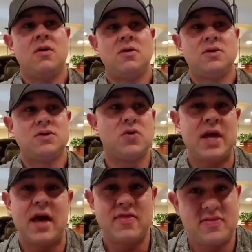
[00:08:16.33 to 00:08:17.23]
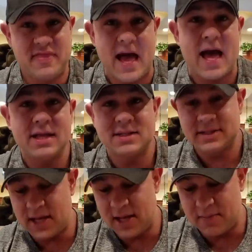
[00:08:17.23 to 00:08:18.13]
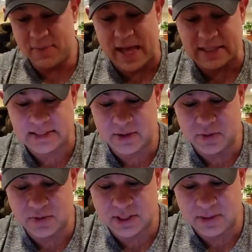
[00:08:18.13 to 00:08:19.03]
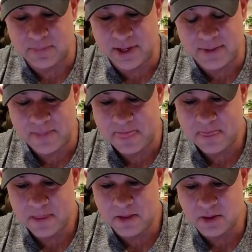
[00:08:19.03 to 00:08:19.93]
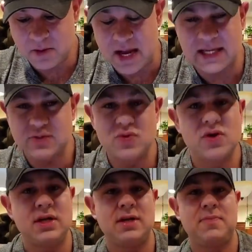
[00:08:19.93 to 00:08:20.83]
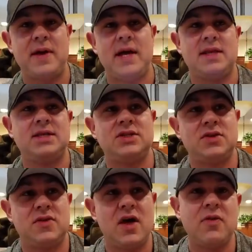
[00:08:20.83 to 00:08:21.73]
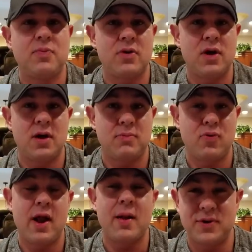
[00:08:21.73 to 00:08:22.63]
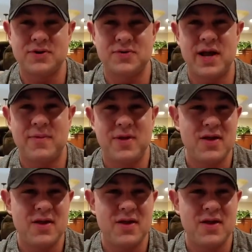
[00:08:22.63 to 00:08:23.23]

So yeah, that is uh, blasting cruising, but you guys really need to pay attention to the health parameters, right?